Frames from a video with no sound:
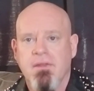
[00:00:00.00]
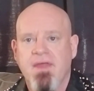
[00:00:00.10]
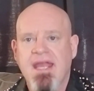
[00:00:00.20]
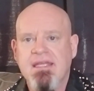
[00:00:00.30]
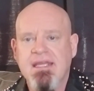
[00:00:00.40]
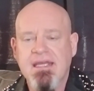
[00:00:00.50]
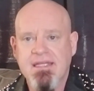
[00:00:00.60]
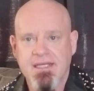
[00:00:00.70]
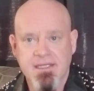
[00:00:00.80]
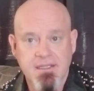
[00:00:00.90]
They
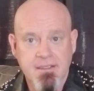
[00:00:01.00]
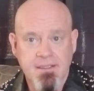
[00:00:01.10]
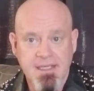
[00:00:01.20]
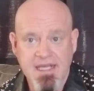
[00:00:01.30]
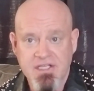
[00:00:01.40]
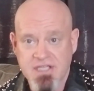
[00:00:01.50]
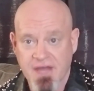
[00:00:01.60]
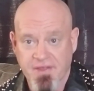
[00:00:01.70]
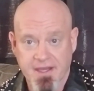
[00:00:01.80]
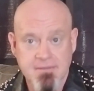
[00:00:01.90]
needed each
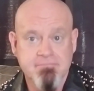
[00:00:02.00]
other